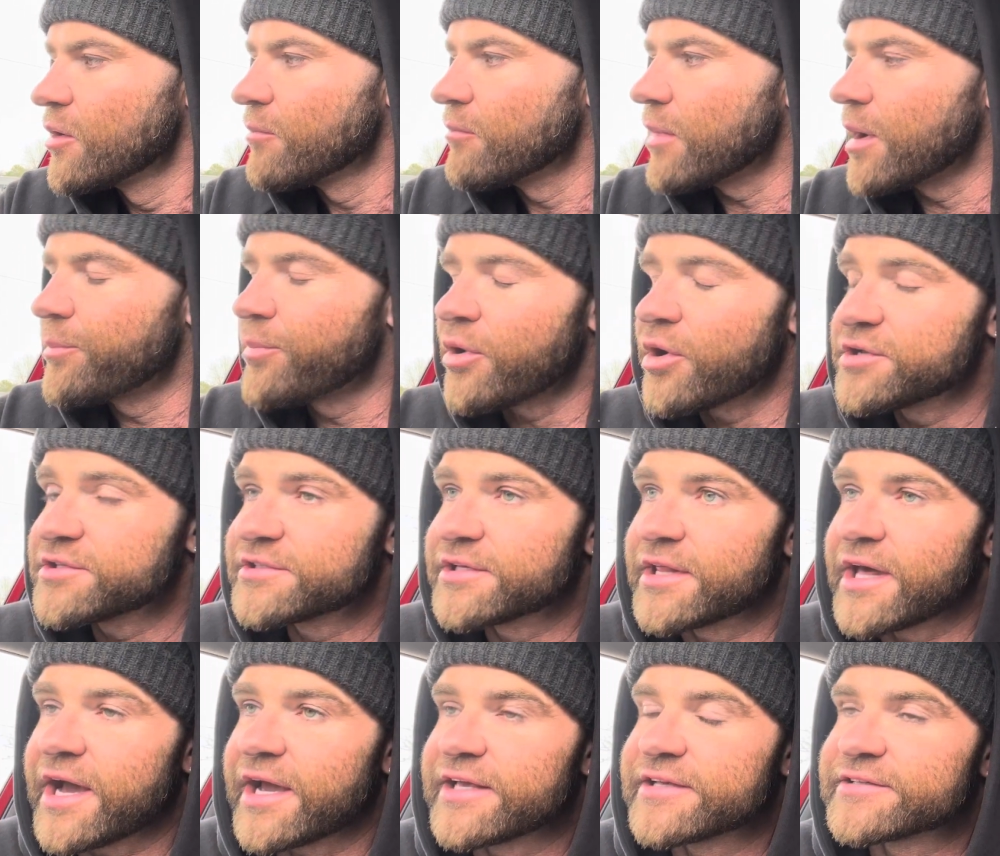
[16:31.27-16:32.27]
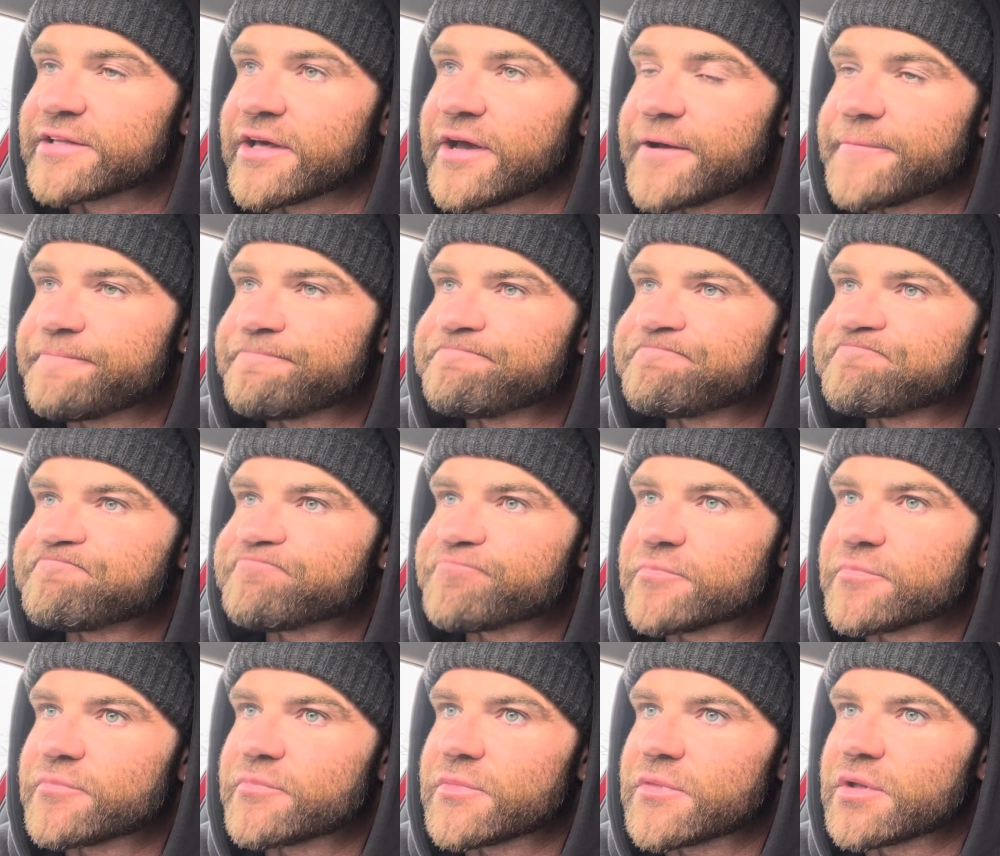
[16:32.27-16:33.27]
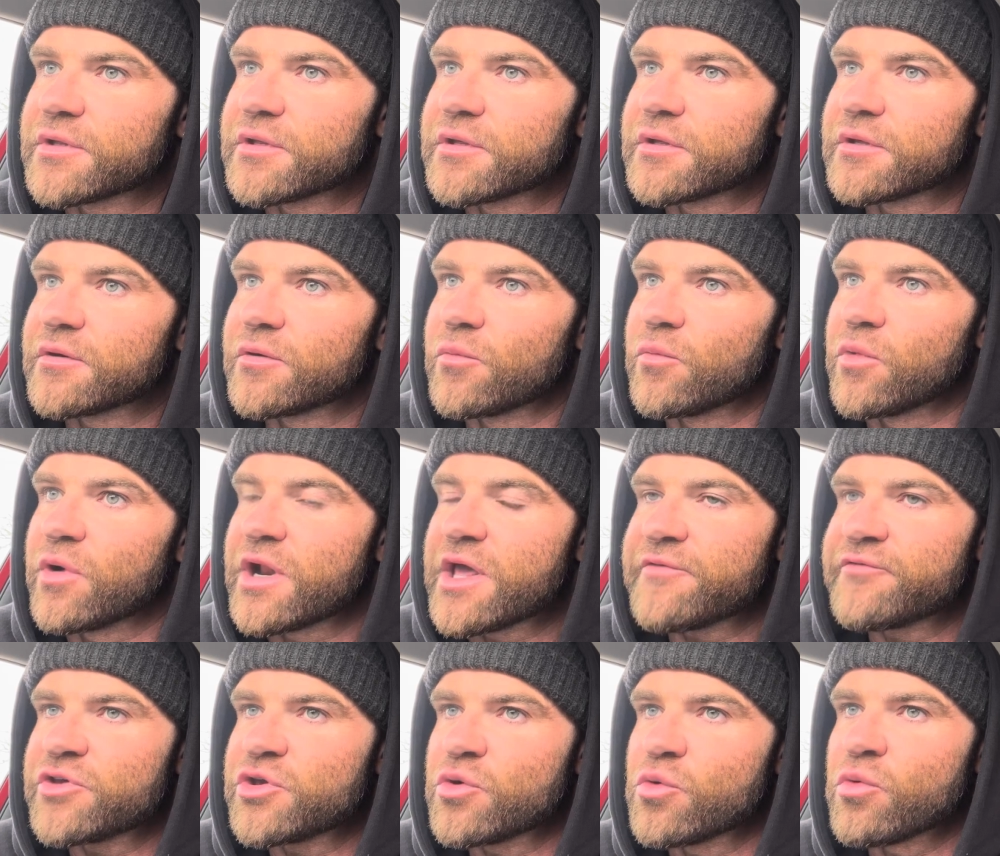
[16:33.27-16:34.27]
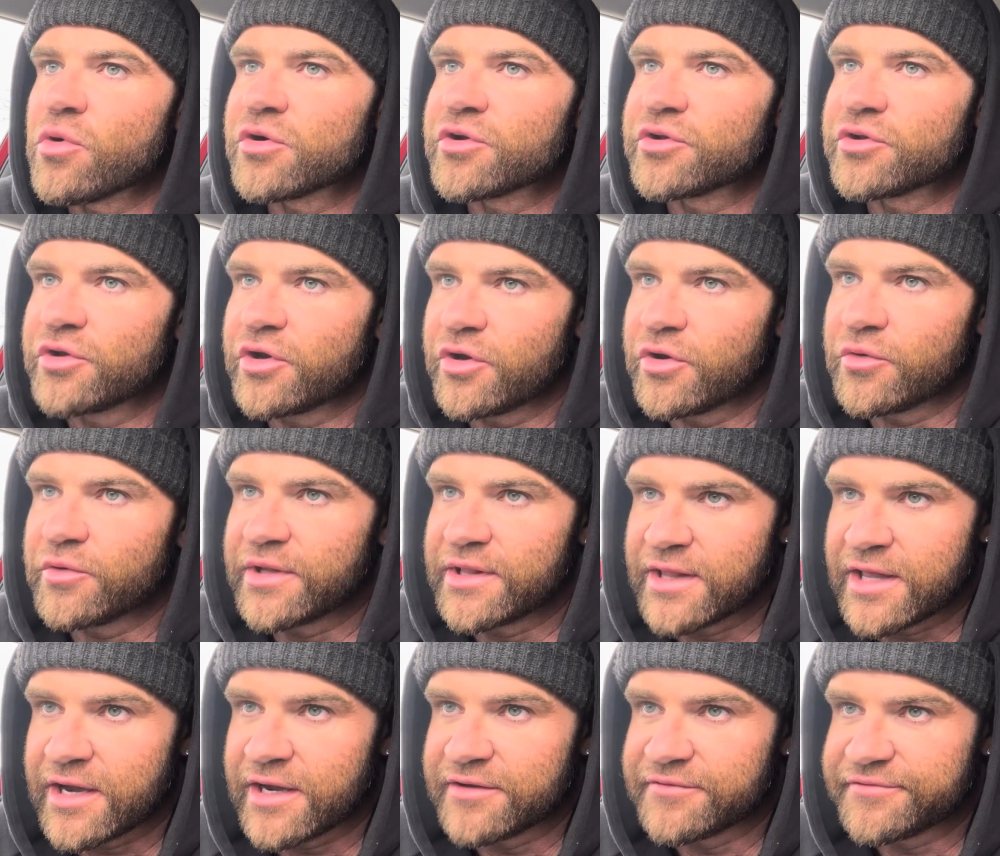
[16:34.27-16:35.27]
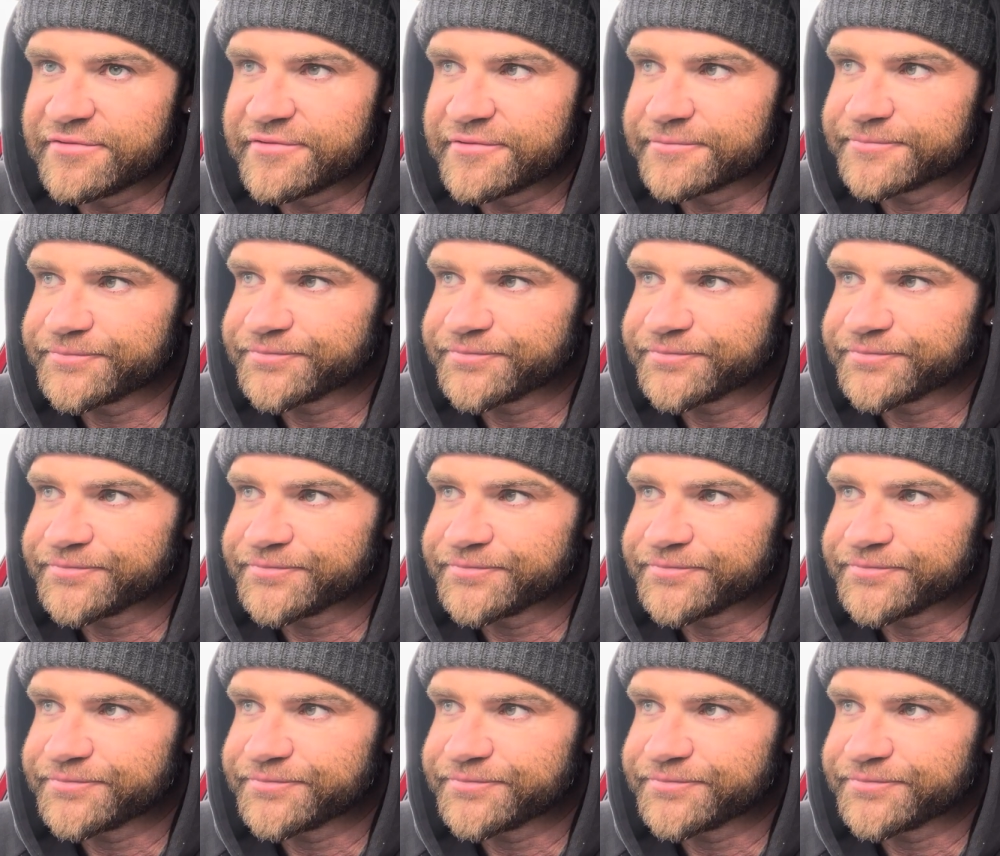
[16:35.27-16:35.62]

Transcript: My point to that is that whatever you want to do in life,